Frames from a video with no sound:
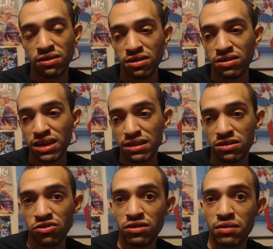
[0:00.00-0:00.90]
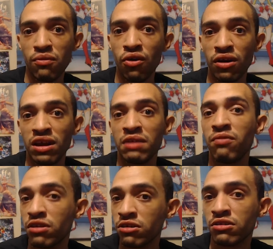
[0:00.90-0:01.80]
to know them more in
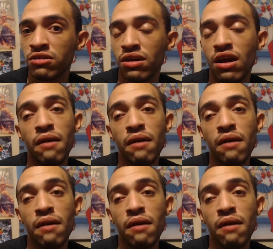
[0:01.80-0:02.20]
Brotherhood.